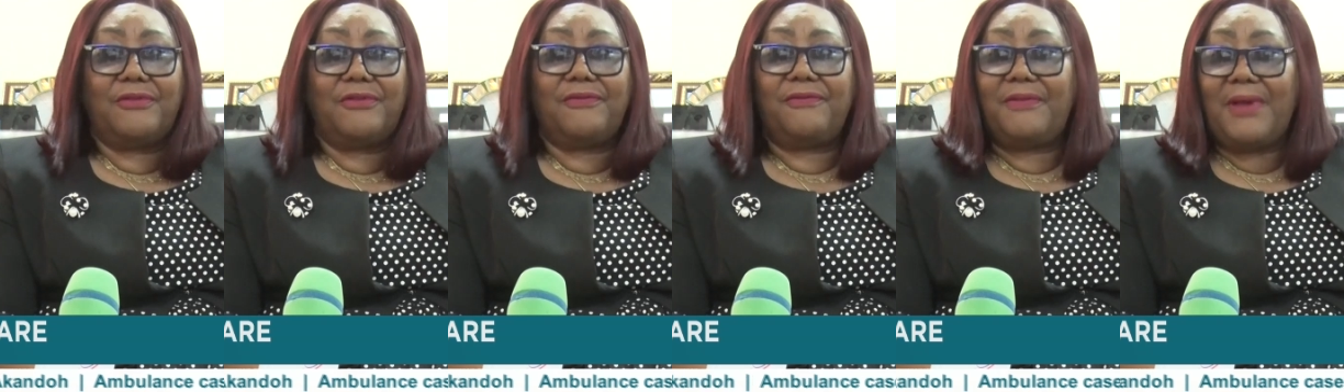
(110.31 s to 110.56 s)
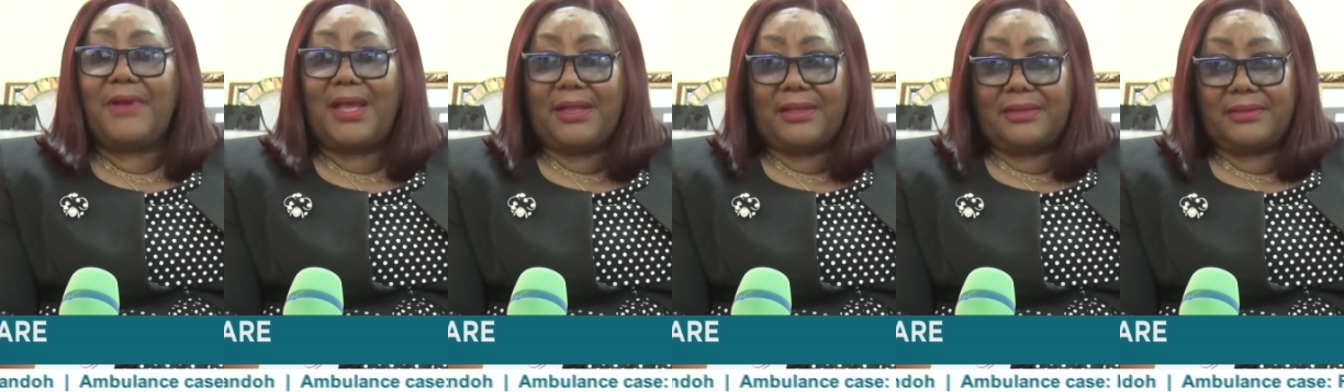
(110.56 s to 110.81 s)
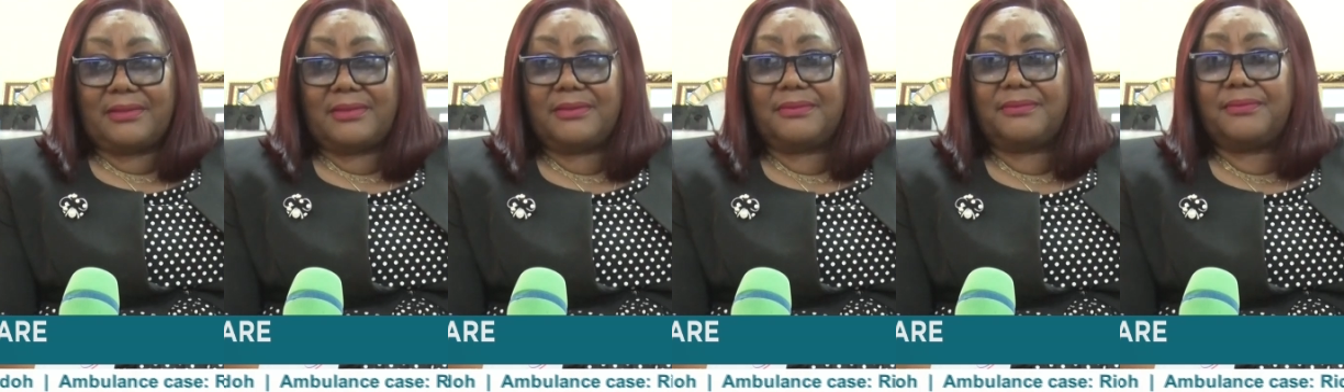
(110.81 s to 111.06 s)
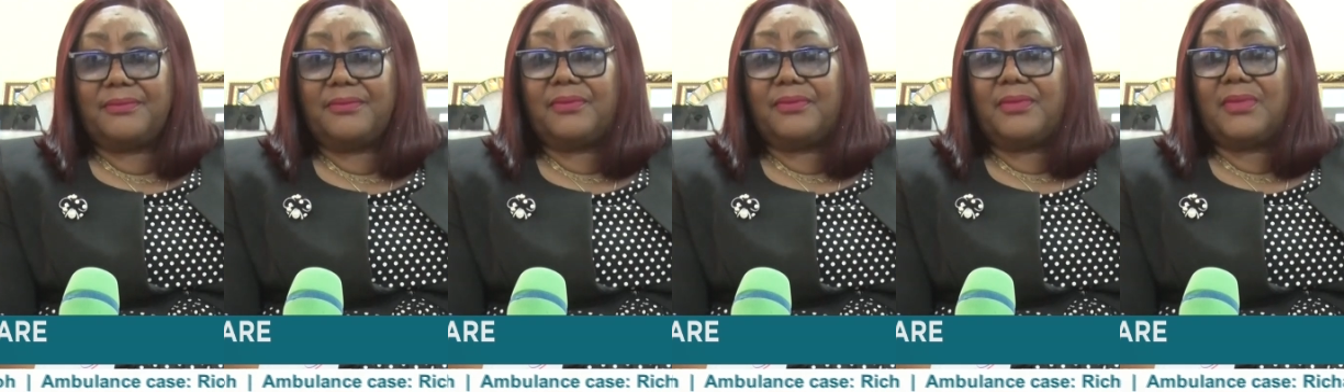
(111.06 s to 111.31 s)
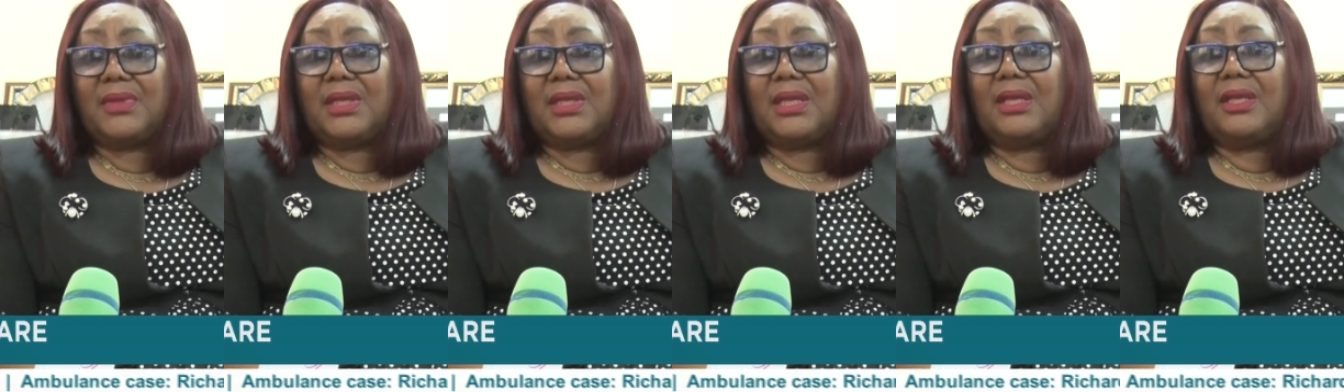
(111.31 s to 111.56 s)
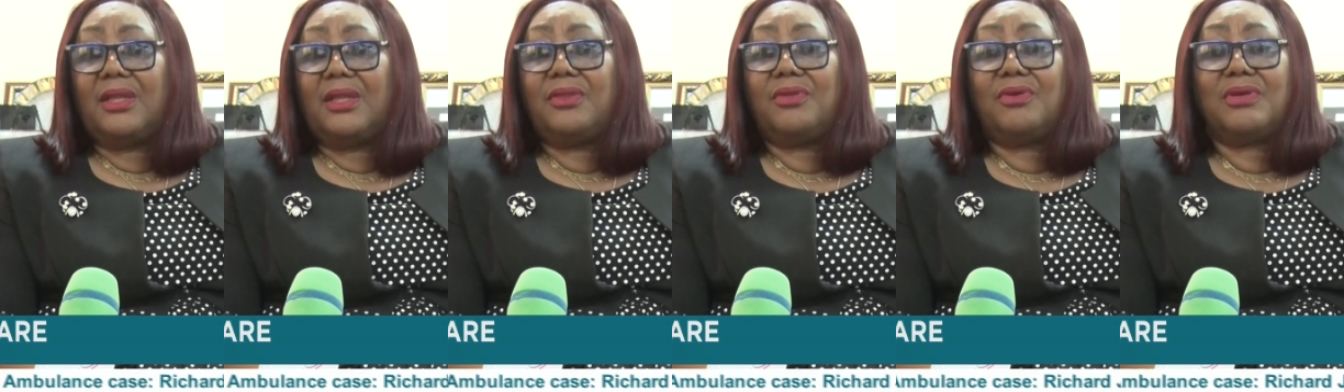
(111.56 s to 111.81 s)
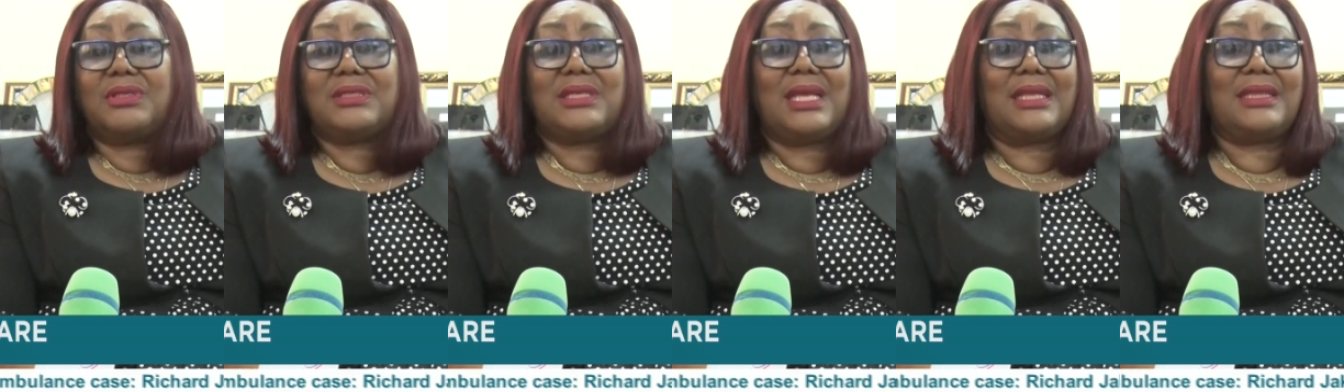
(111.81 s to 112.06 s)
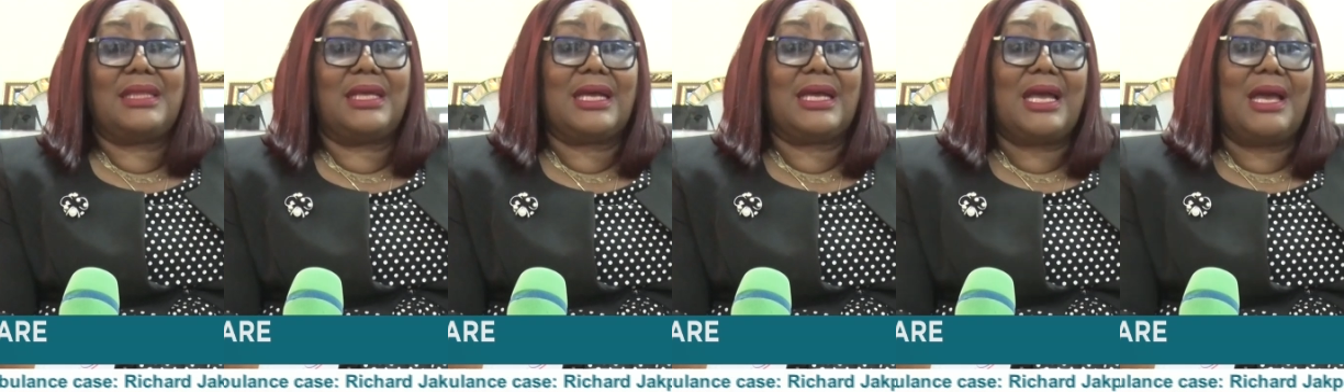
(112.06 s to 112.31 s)
filed. And those
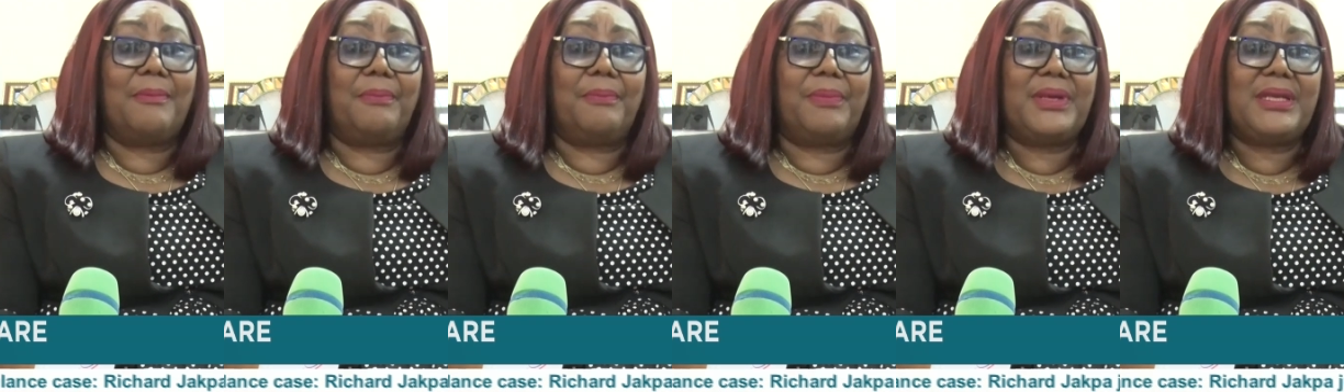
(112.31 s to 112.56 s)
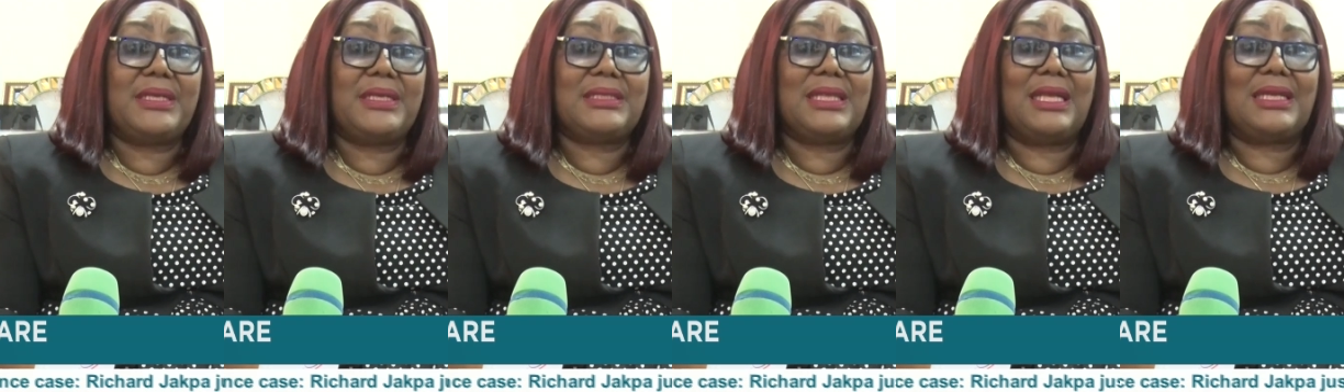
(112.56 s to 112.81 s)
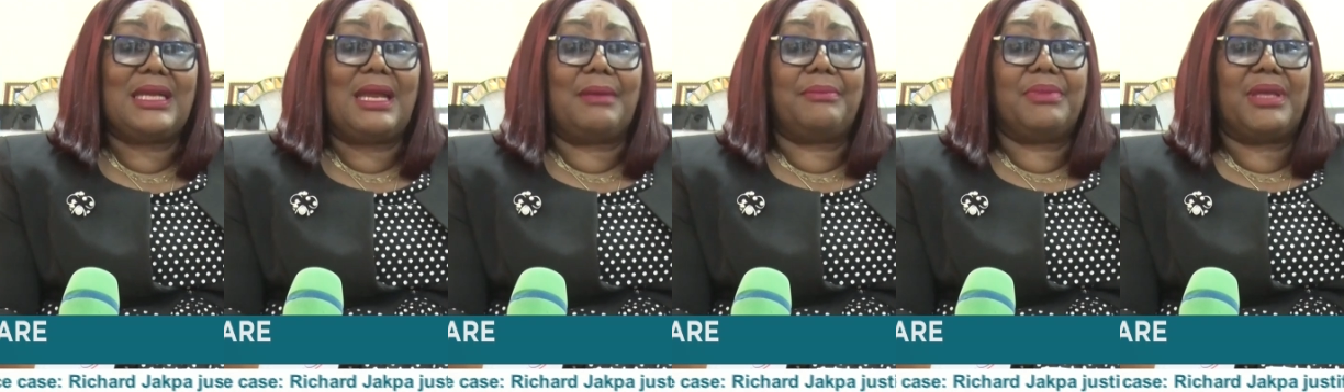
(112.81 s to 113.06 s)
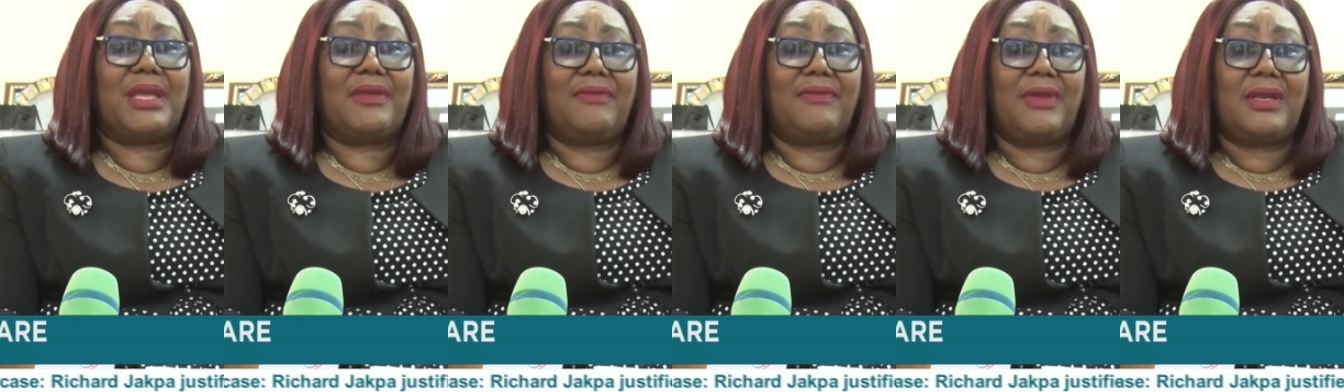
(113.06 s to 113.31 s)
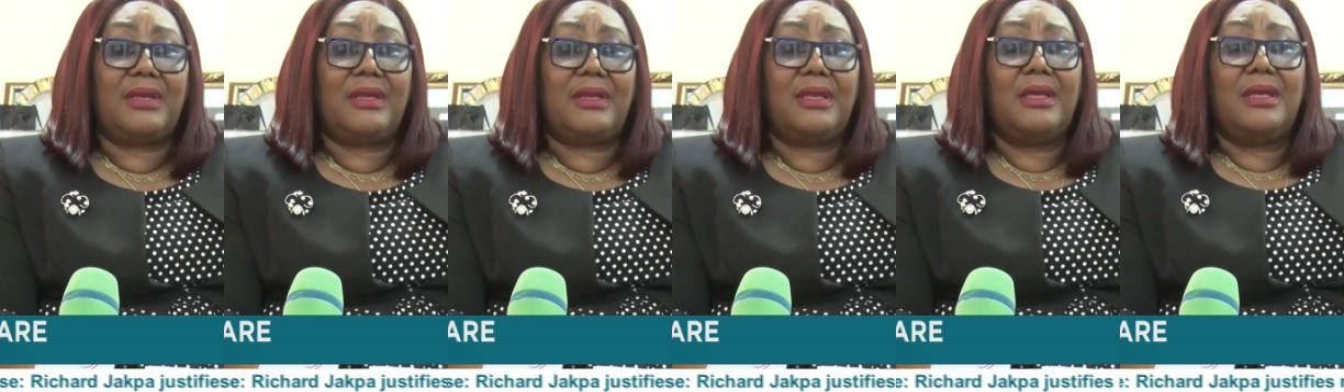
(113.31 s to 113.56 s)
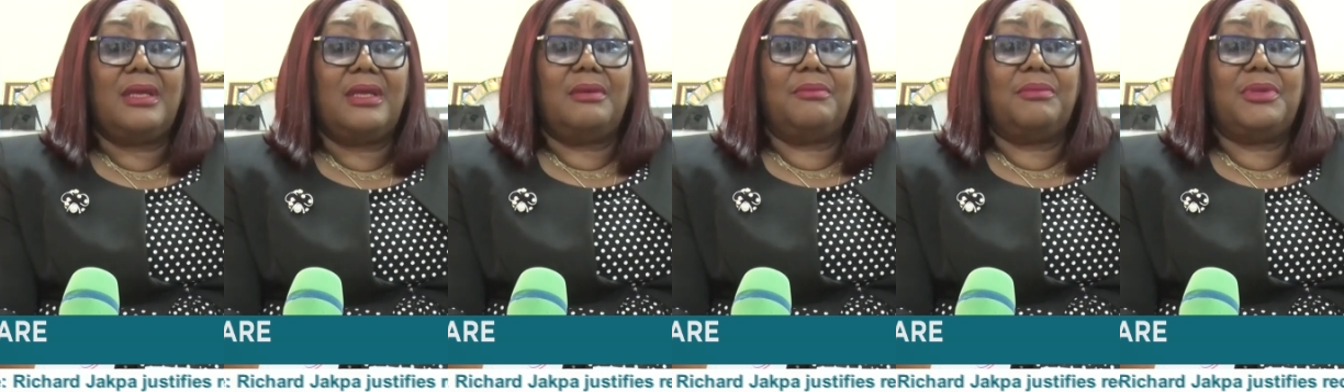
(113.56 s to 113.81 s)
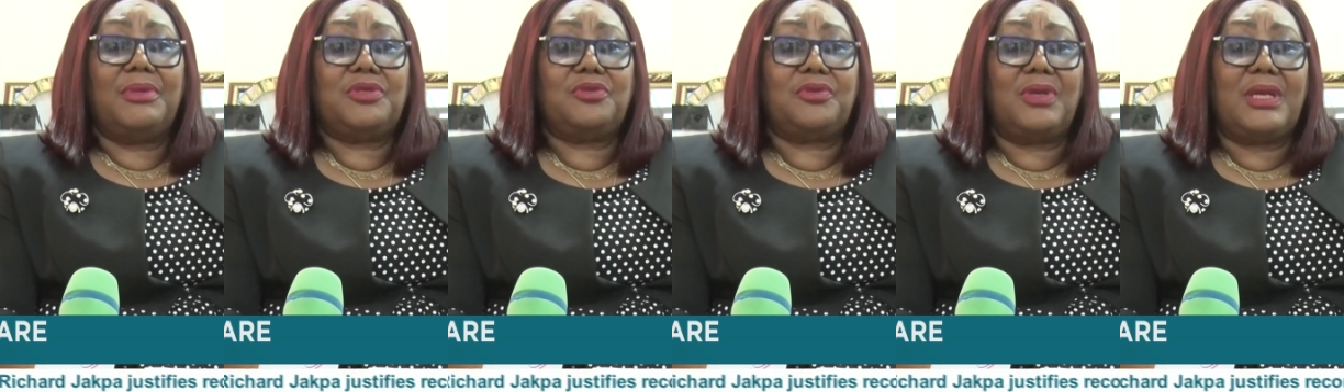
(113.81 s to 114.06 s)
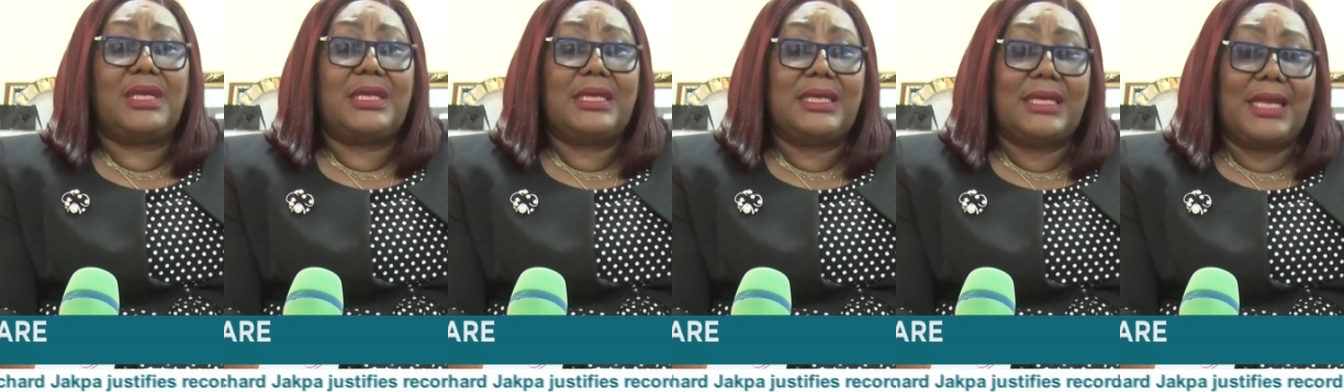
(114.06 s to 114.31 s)
are the companies that I'm giving
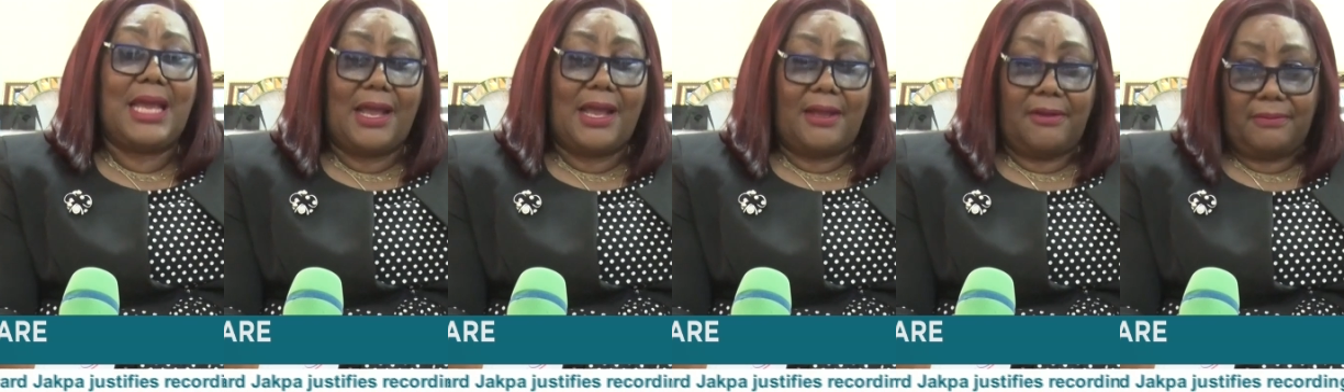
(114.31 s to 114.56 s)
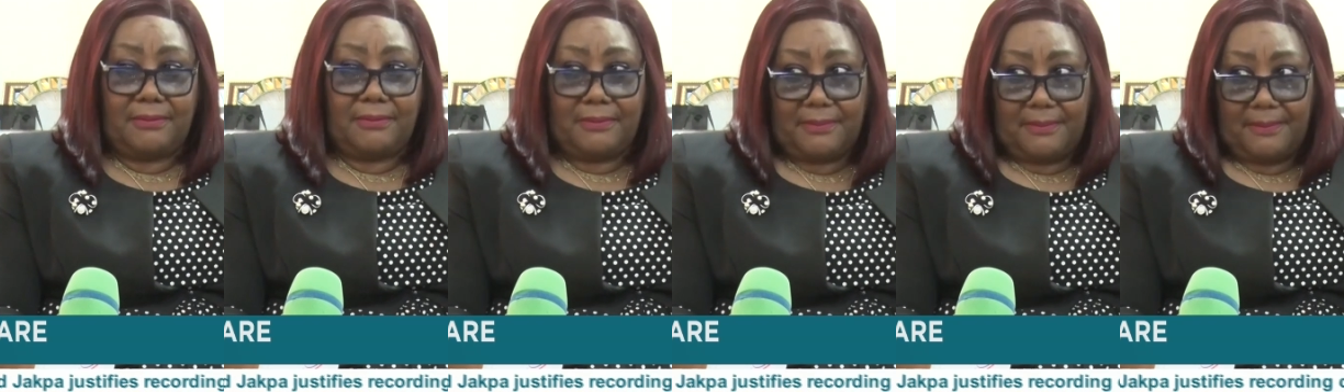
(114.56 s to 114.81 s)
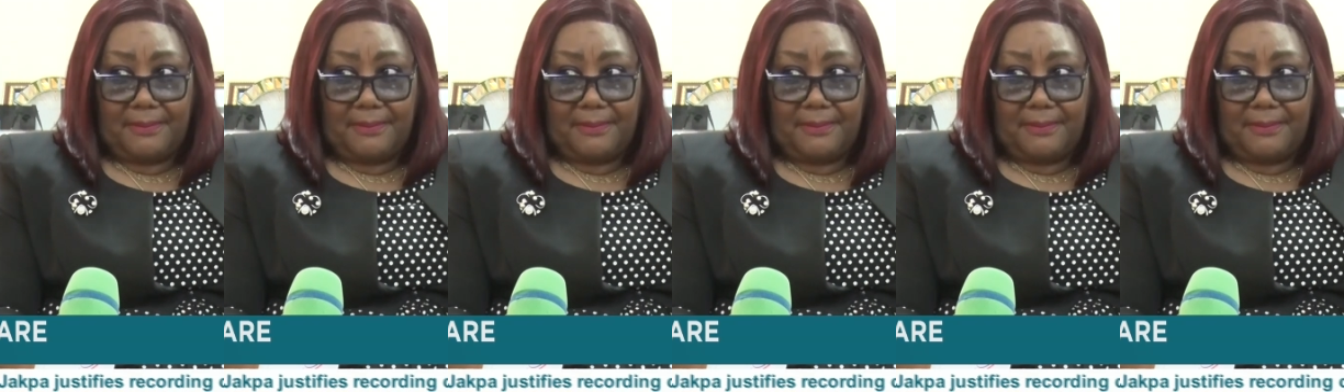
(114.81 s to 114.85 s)
between now